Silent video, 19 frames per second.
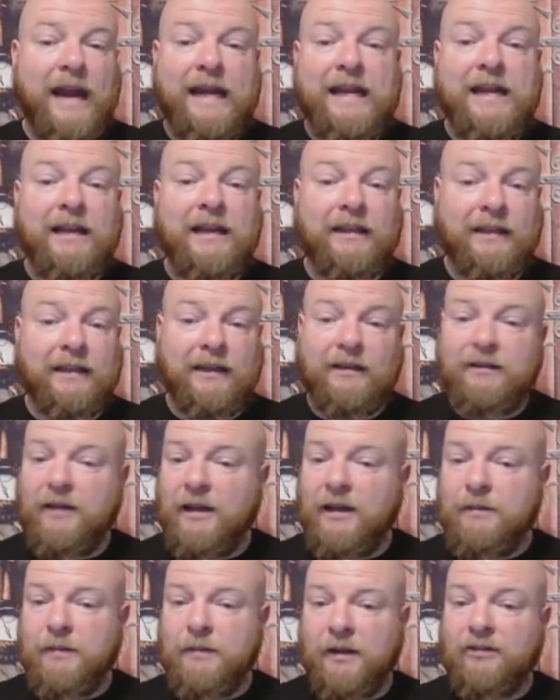Any little
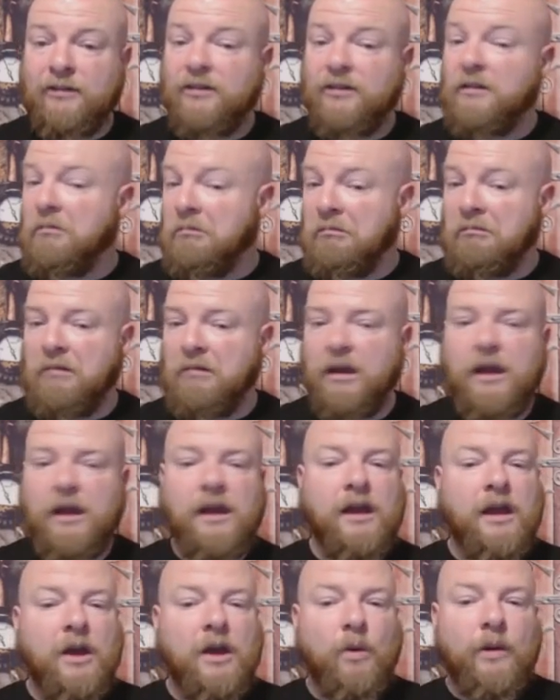tidbits?
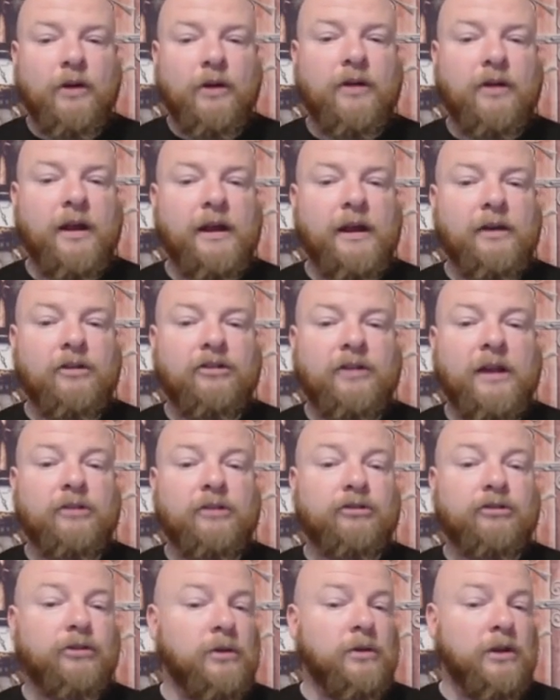We are trying to stay
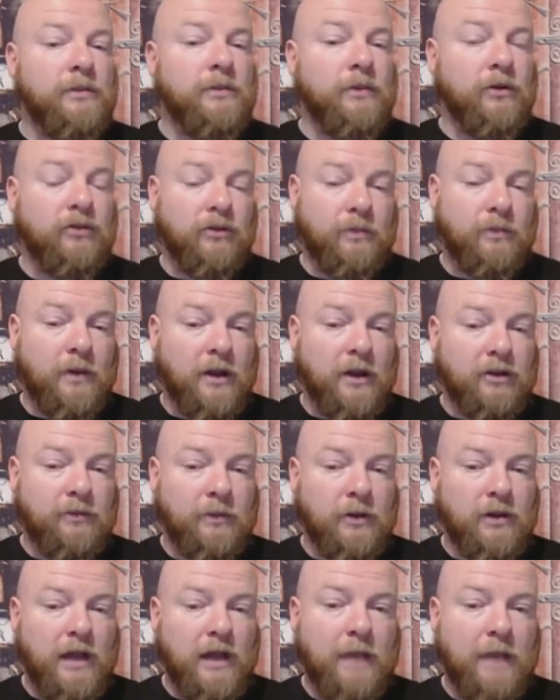as true to the books as
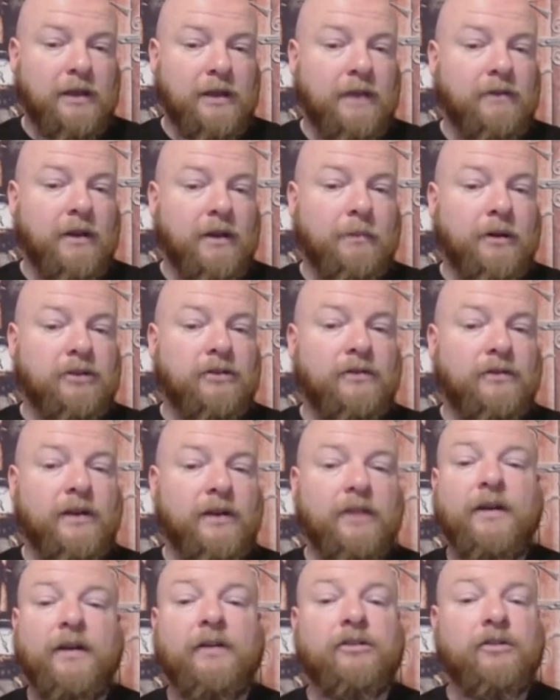possible. I've been giving a bunch of
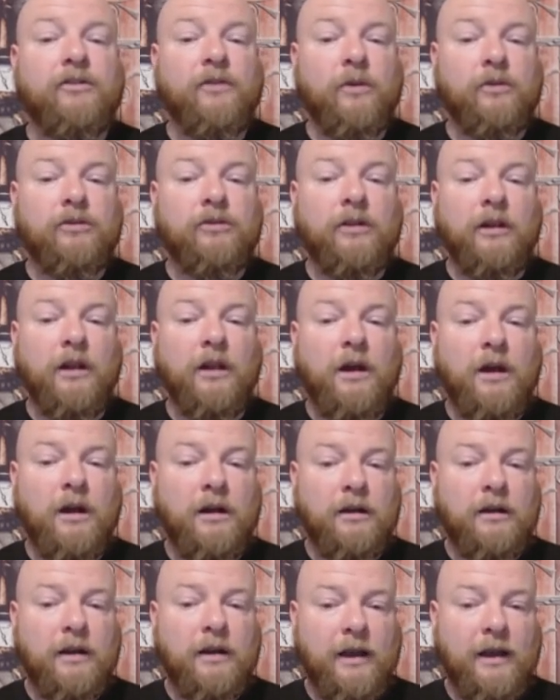VFX folks
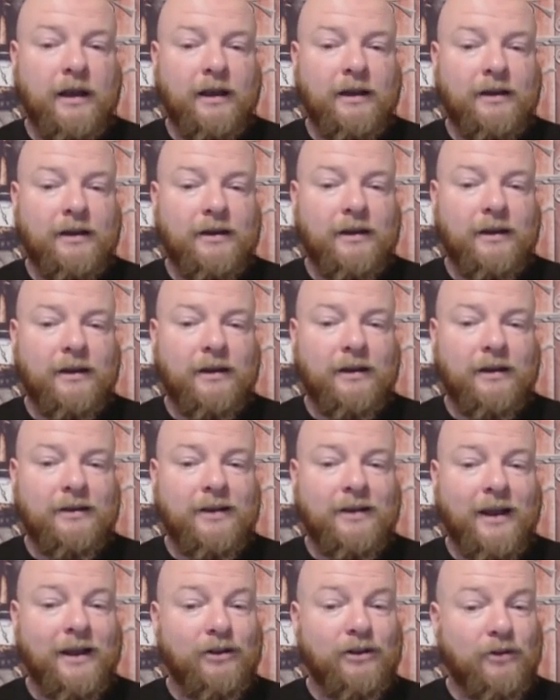long uh,
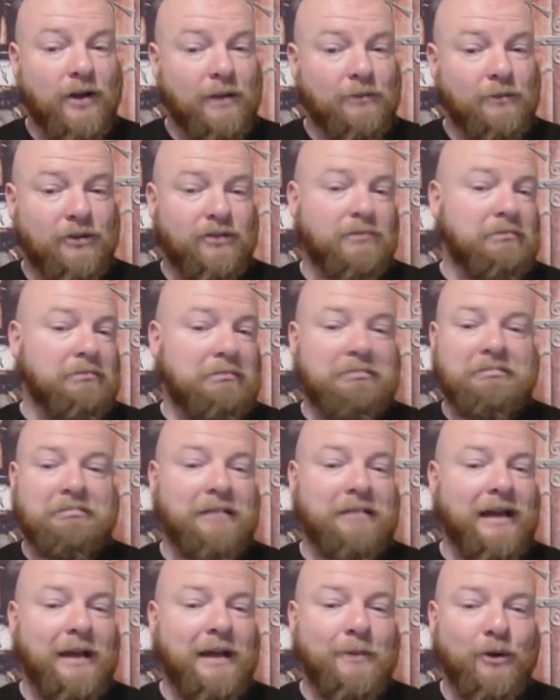diatribes
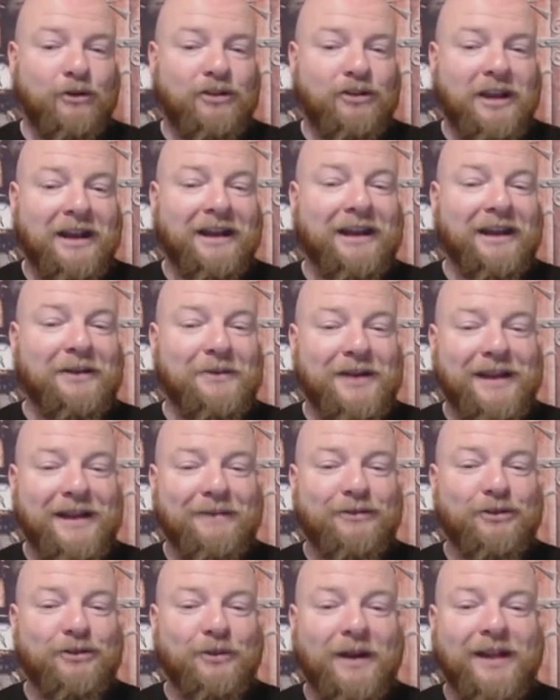about channeling
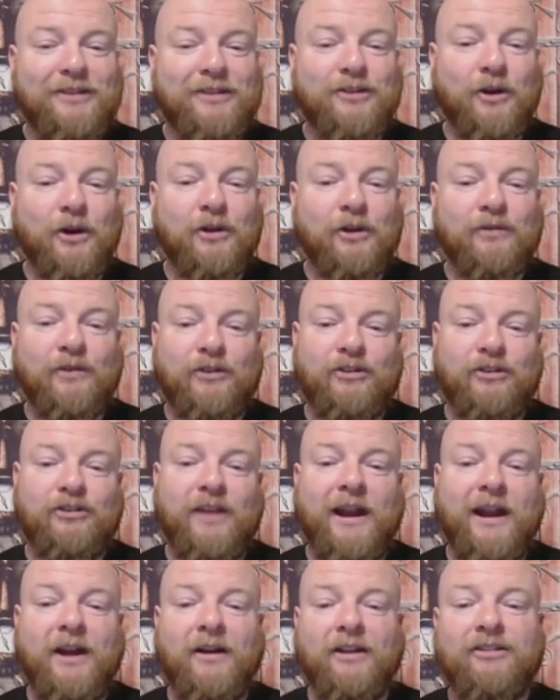weaves, threads, earth versus
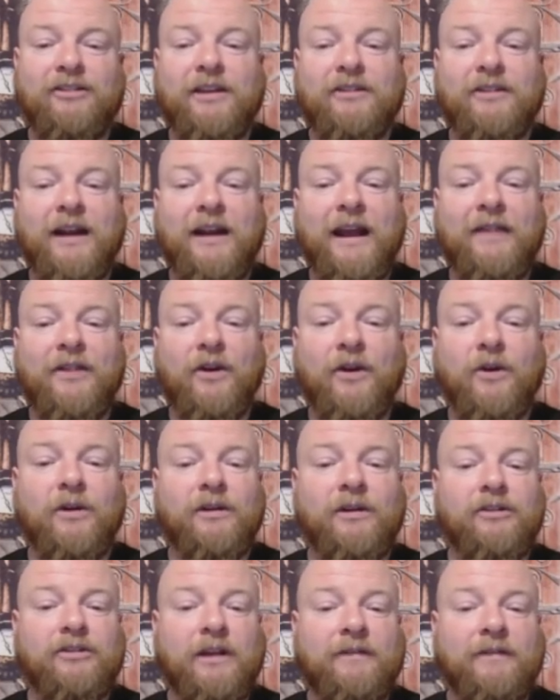air, etc., and the
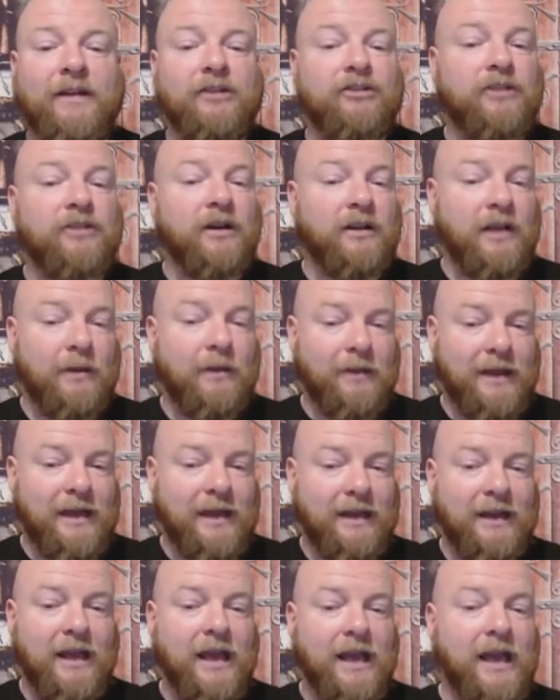early stuff has started coming
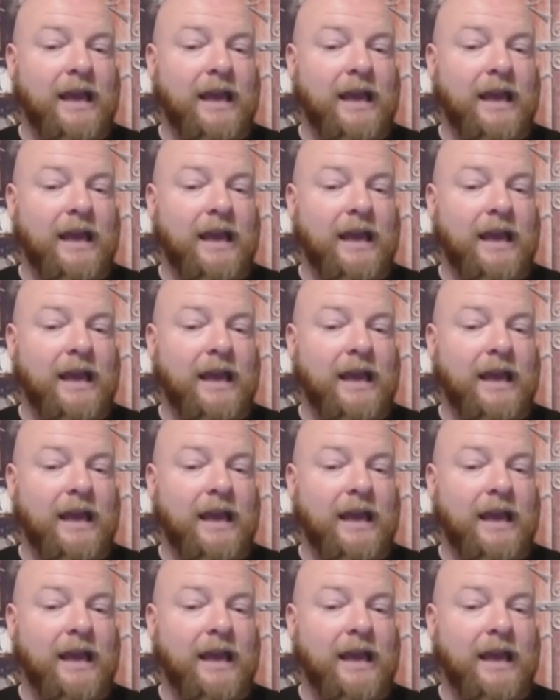in.